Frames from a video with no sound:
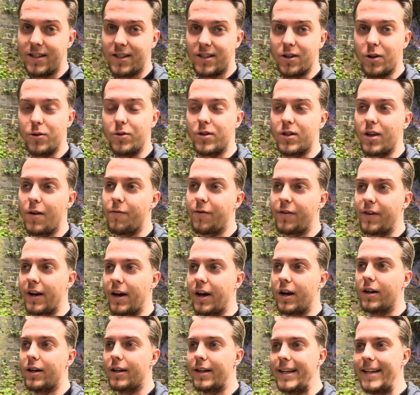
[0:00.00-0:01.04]
so
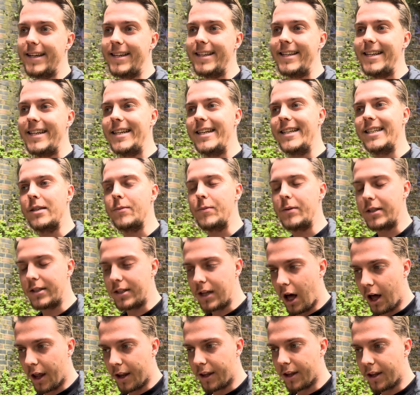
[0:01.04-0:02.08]
something needed to be
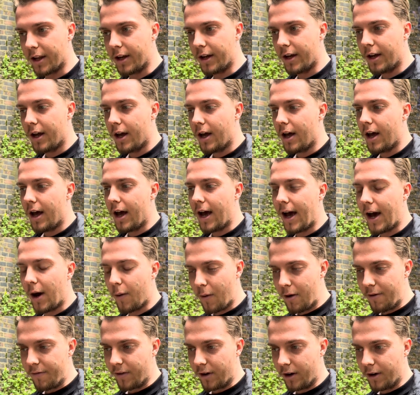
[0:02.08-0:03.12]
done.
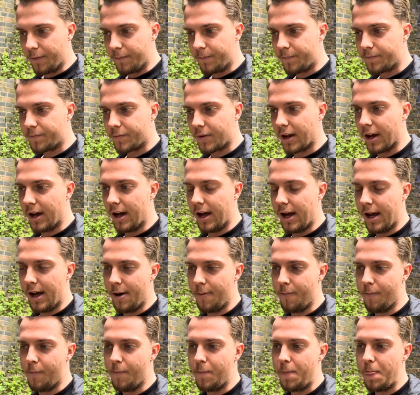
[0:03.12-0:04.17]
However, I